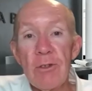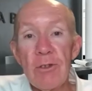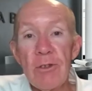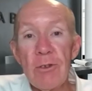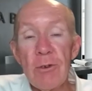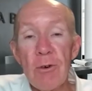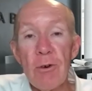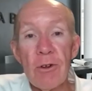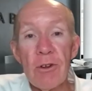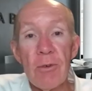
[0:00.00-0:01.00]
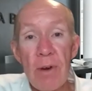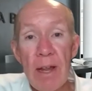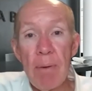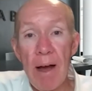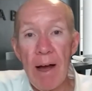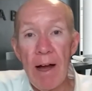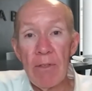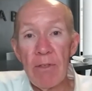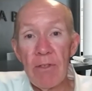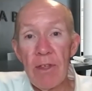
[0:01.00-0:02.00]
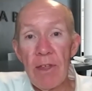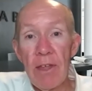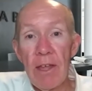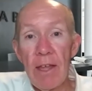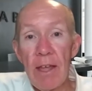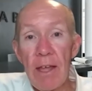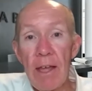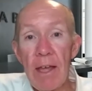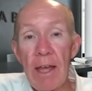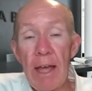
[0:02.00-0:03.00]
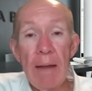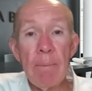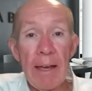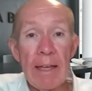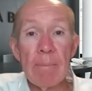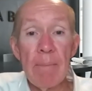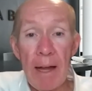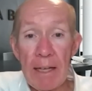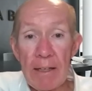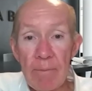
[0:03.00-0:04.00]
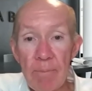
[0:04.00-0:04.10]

your career path and making money.